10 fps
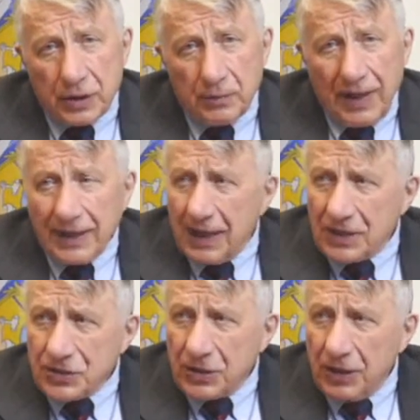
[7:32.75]
and my
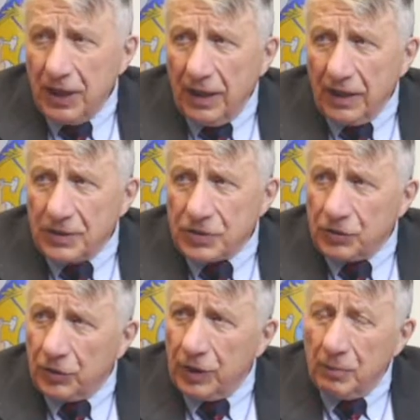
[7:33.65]
guest today is
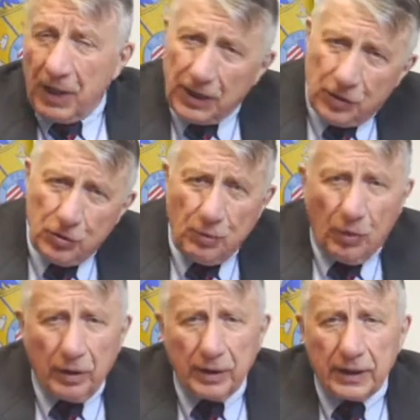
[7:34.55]
attorney Mike
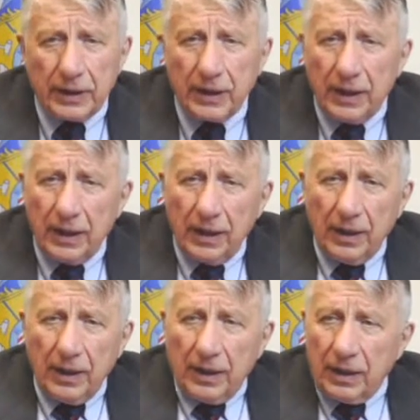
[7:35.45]
Kuborn,
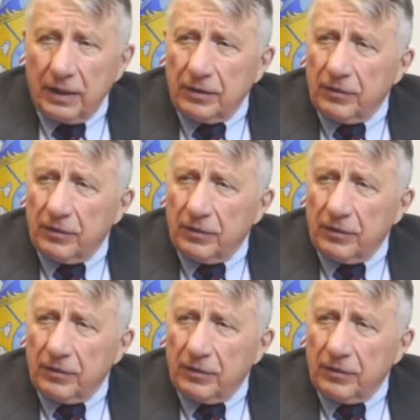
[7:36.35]
a